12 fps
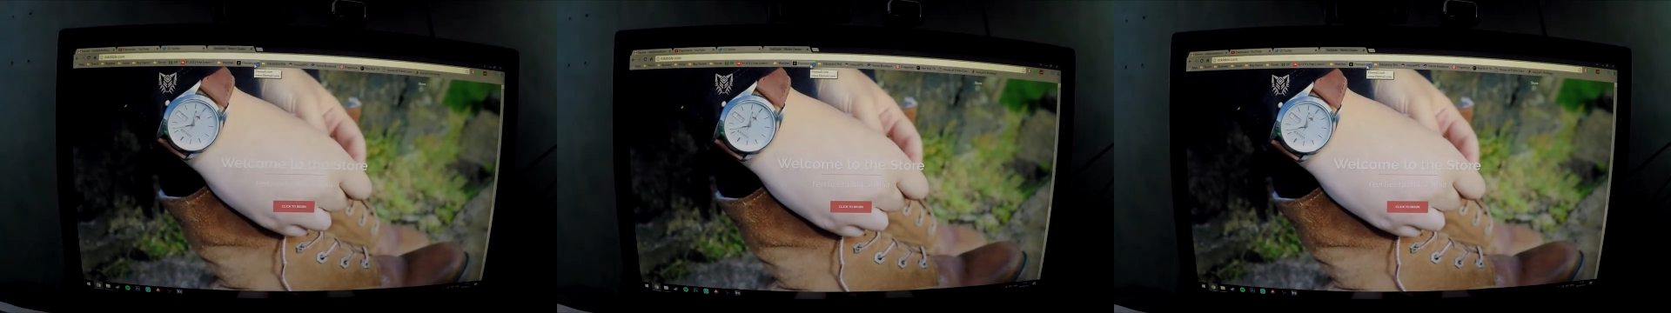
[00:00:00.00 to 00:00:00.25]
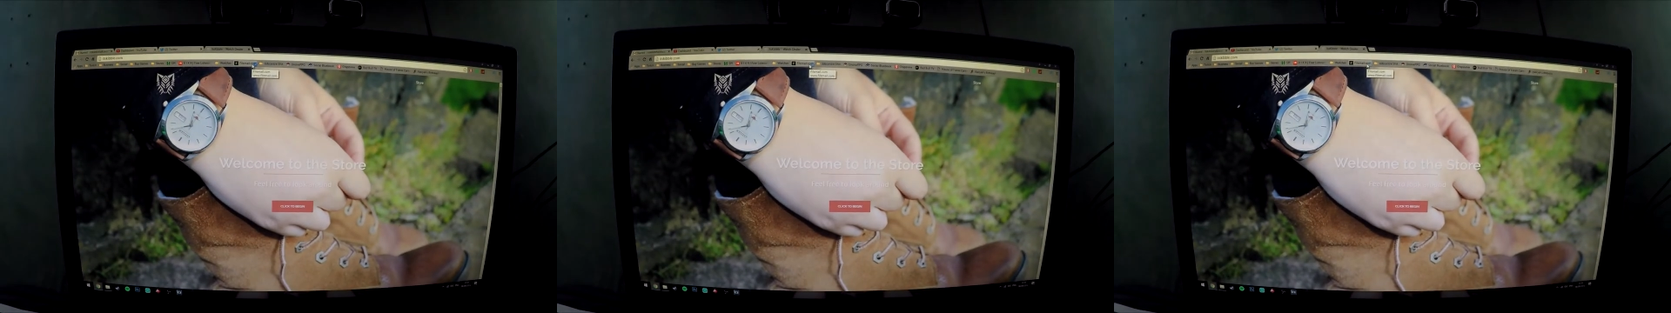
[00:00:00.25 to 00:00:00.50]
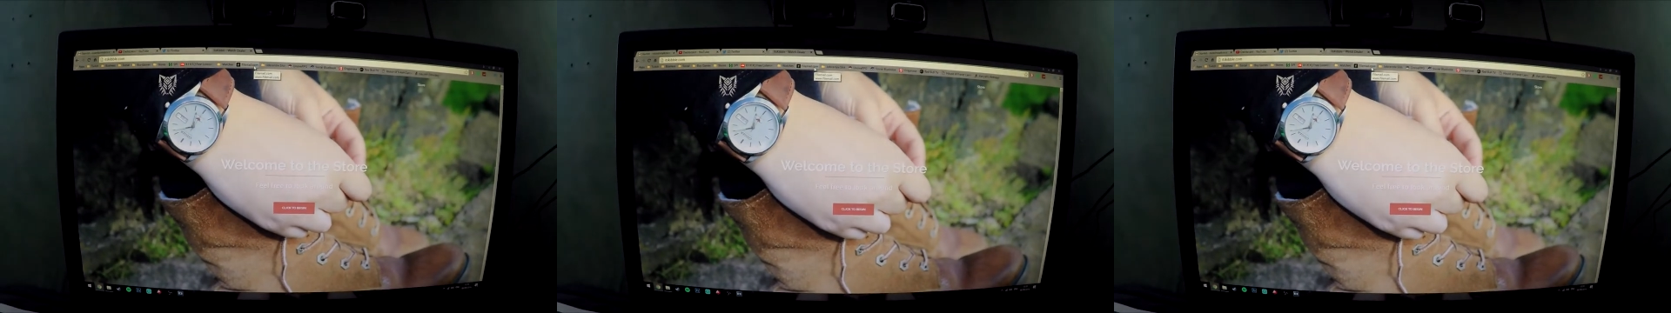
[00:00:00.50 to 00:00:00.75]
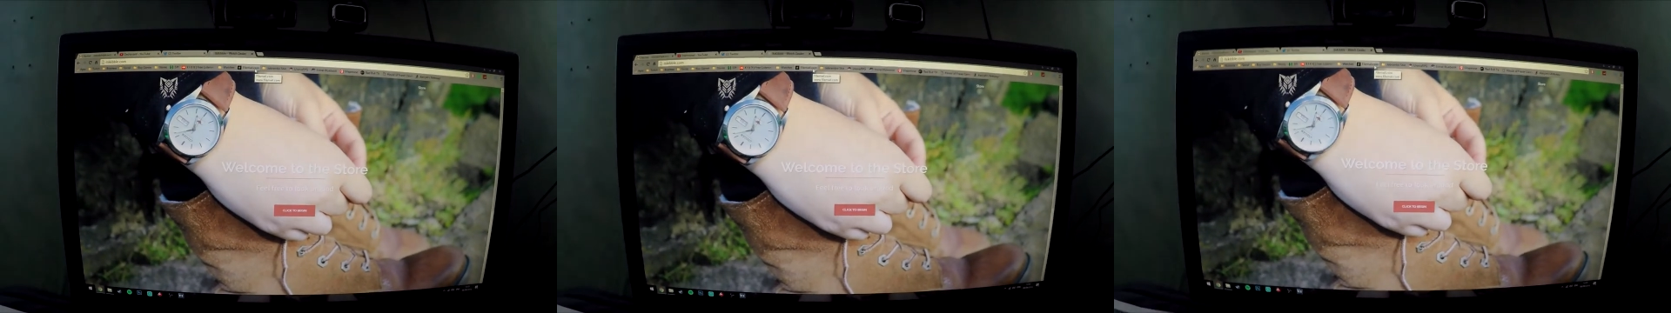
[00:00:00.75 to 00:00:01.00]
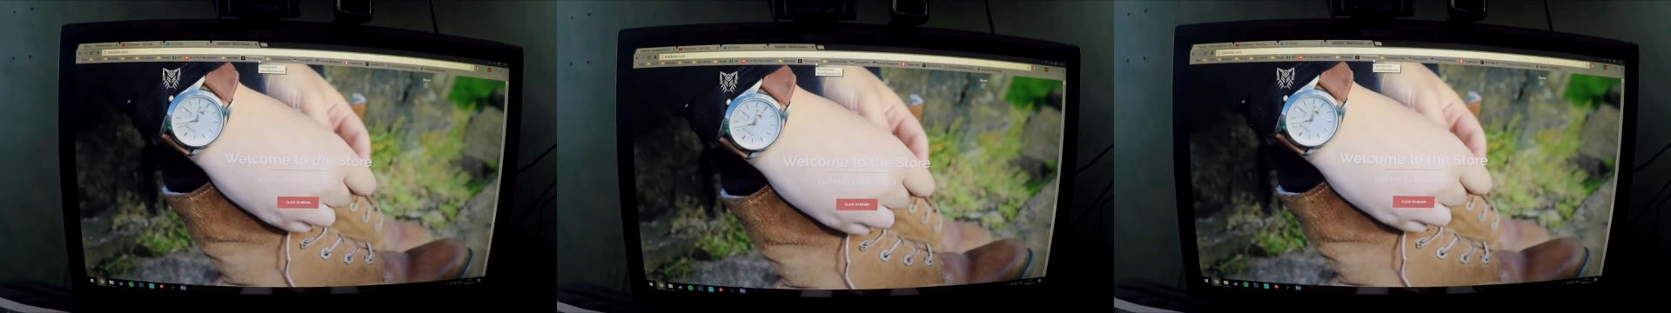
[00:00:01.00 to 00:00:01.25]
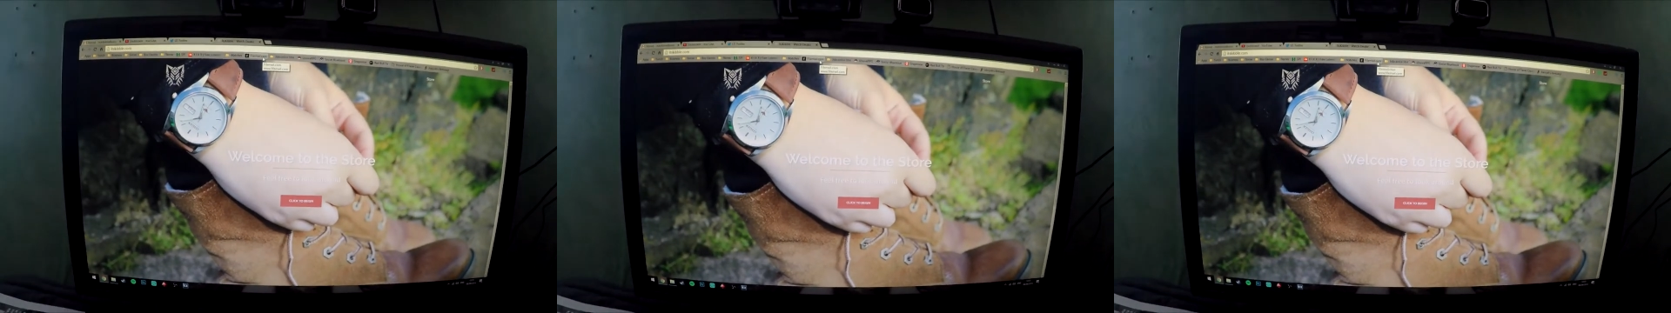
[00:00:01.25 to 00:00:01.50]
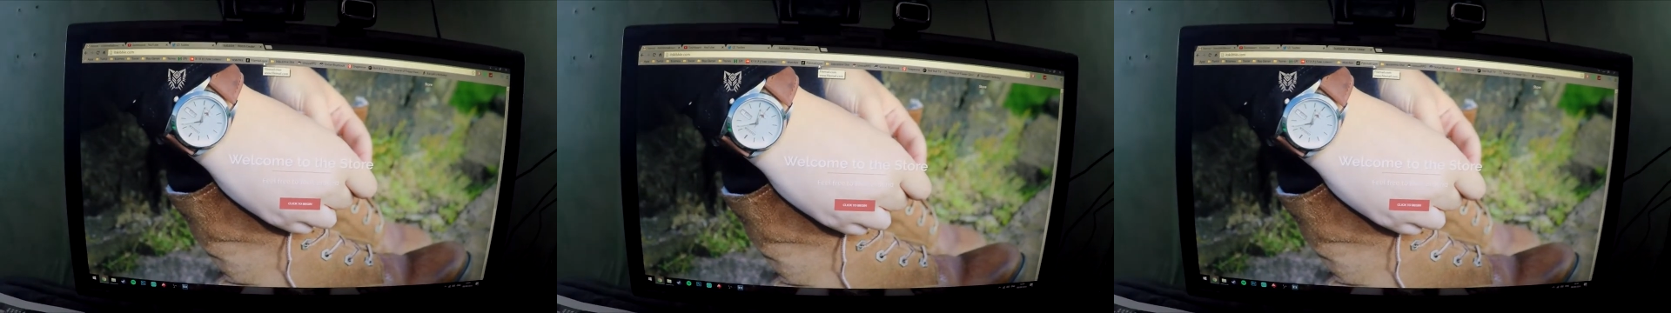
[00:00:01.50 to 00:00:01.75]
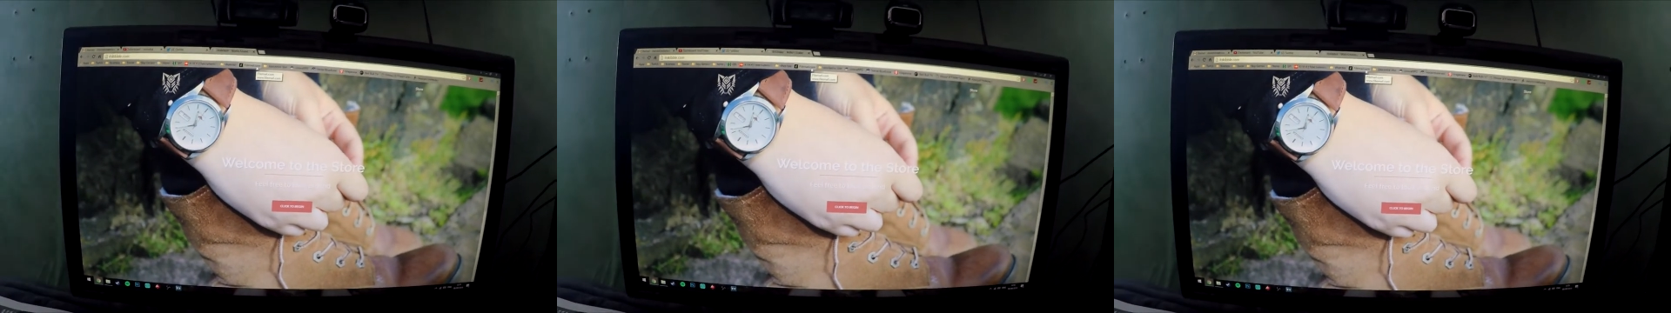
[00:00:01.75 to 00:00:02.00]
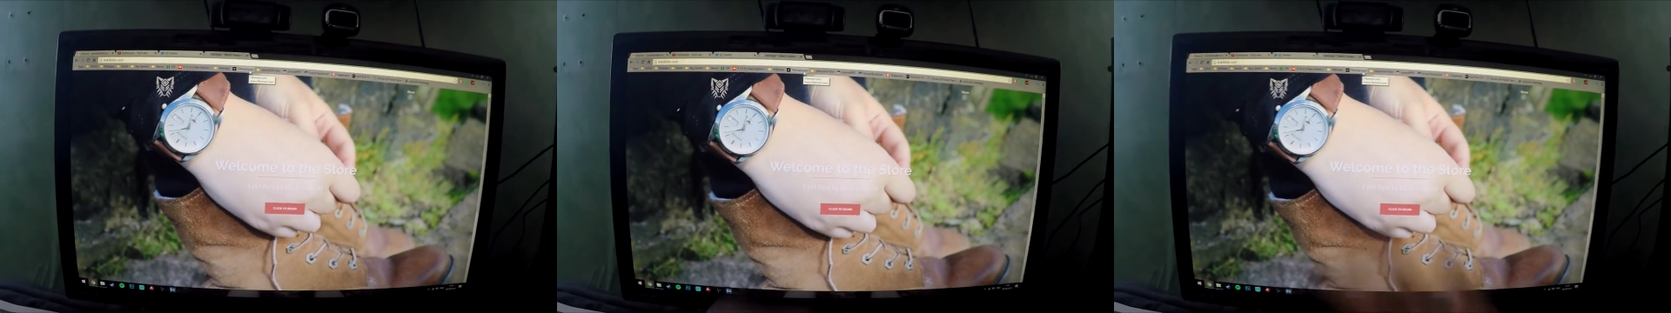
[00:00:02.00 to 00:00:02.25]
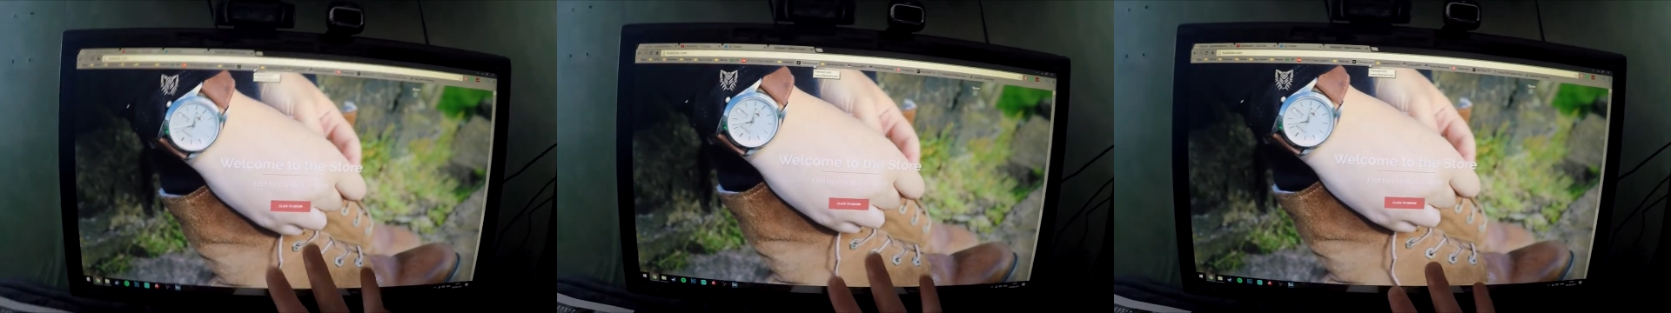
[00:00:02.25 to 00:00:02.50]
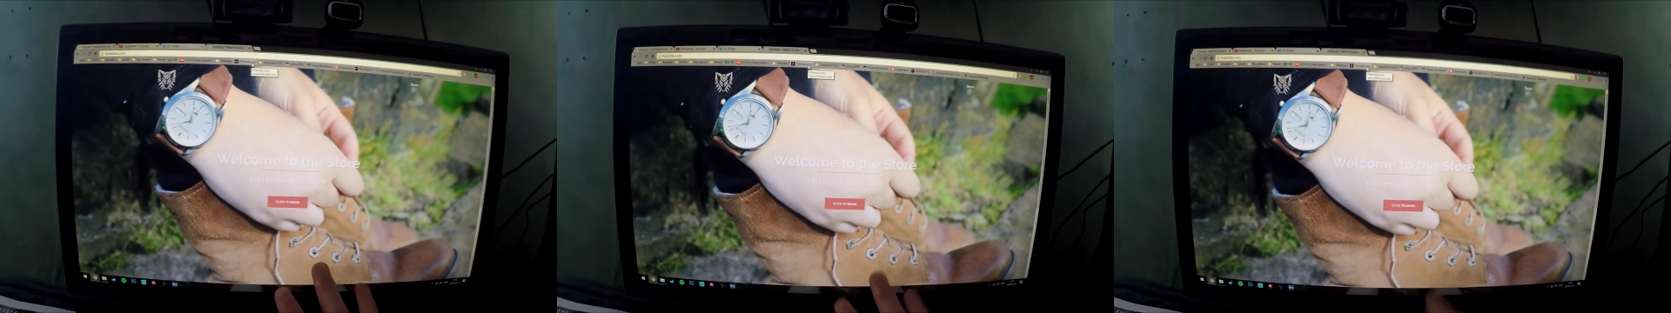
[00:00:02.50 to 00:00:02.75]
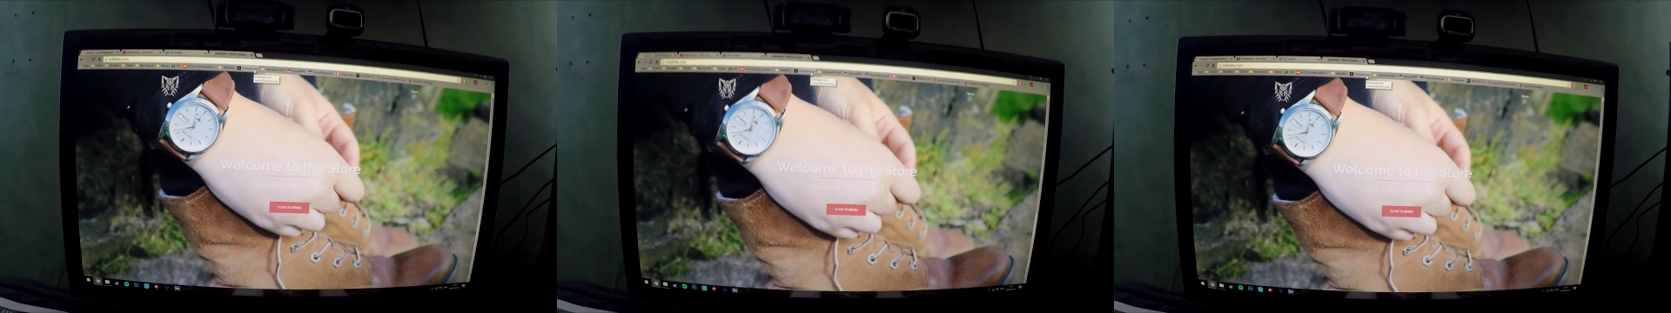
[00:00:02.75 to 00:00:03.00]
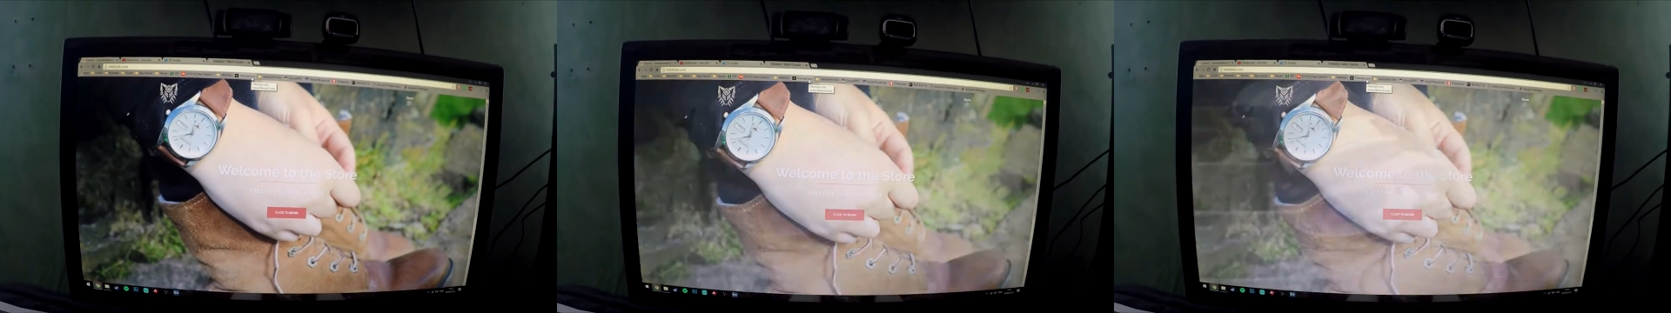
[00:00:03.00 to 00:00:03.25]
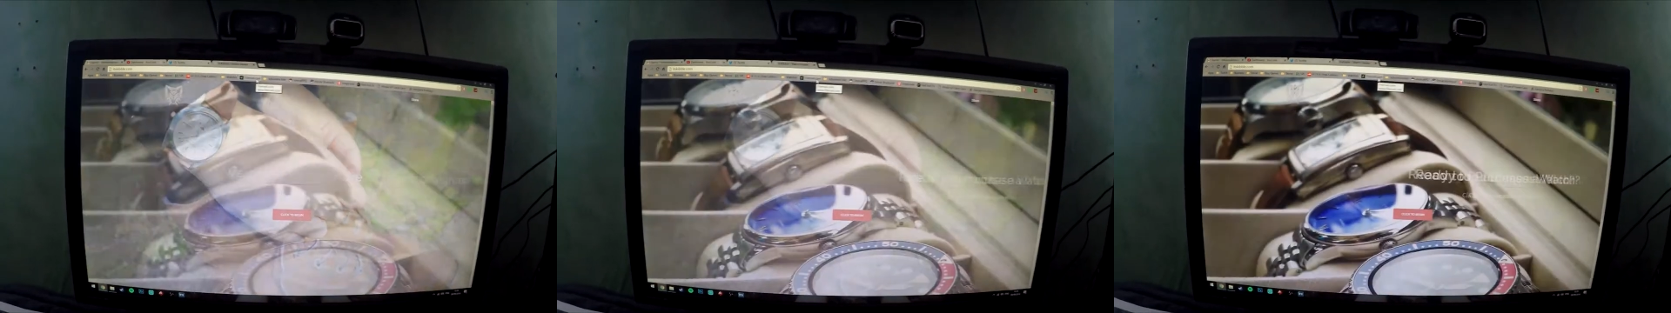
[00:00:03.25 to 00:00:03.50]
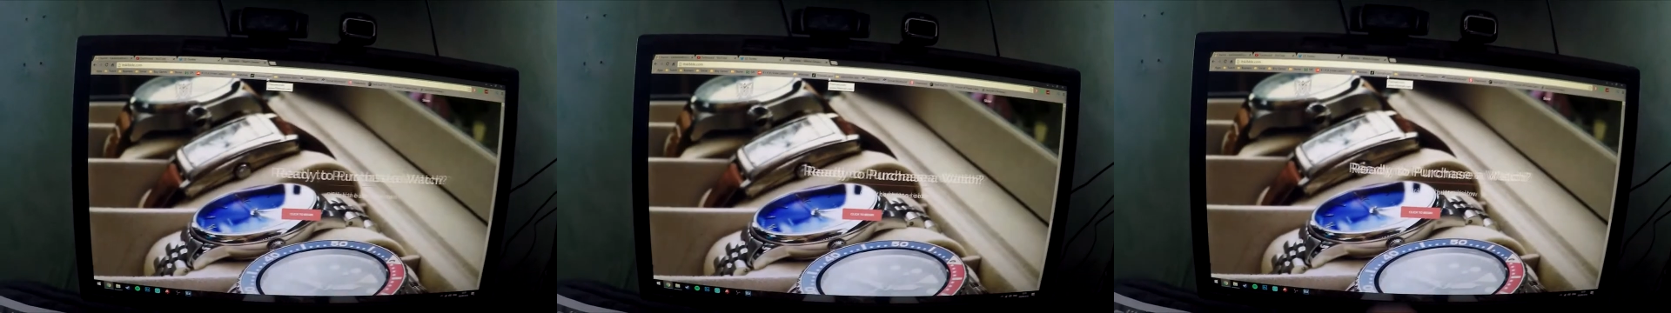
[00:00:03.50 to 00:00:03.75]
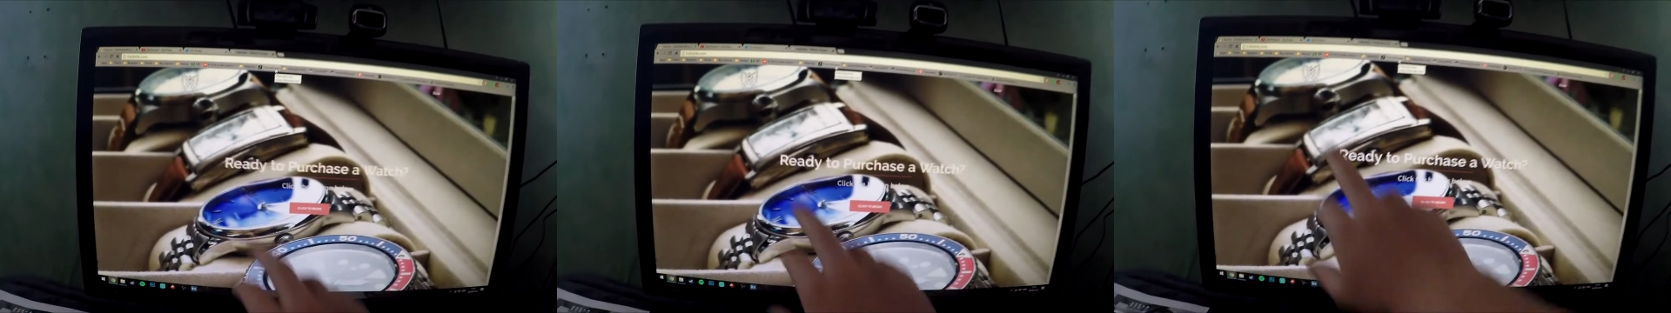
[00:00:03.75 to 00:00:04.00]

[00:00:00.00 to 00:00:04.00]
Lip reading: (no speaker visible)